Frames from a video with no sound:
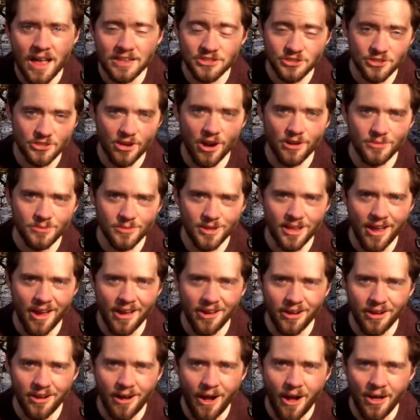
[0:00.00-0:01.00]
and start
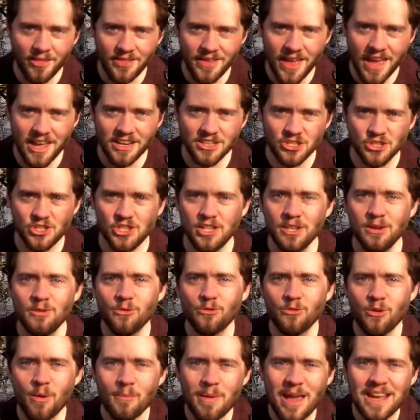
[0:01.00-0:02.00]
relying on the energy
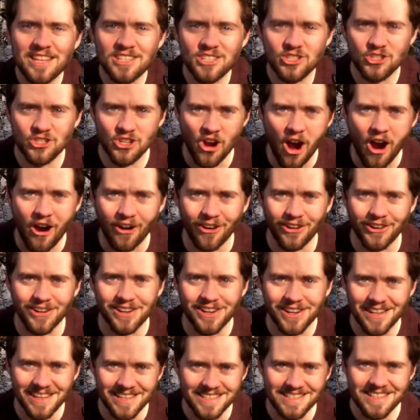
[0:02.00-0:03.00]
from a
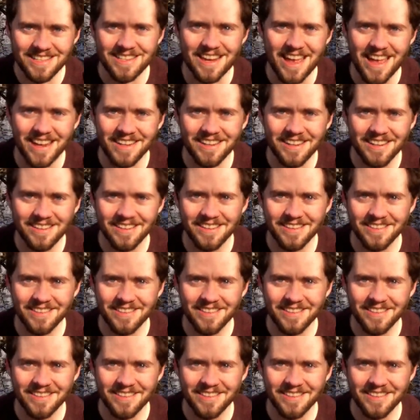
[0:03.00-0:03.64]
star instead.